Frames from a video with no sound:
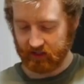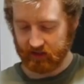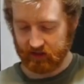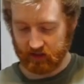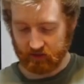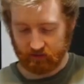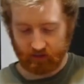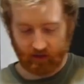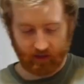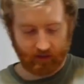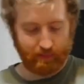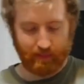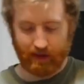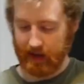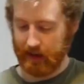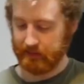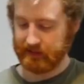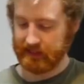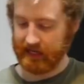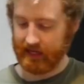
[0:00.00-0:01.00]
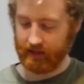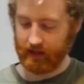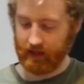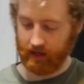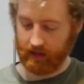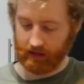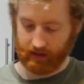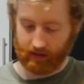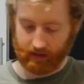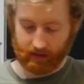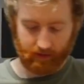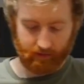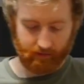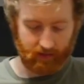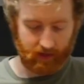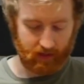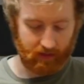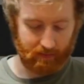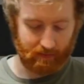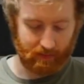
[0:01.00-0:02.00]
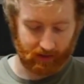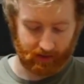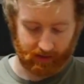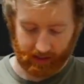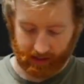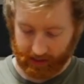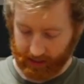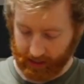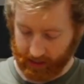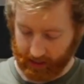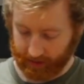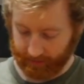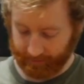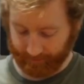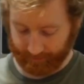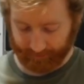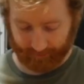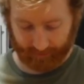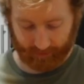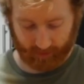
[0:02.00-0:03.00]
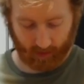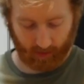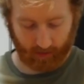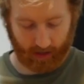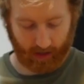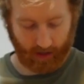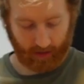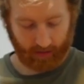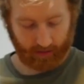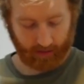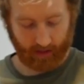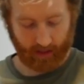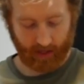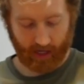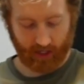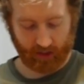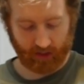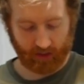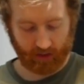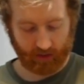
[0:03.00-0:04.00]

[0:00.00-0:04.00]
just really pops on the vanilla birthday cake. Okay, the National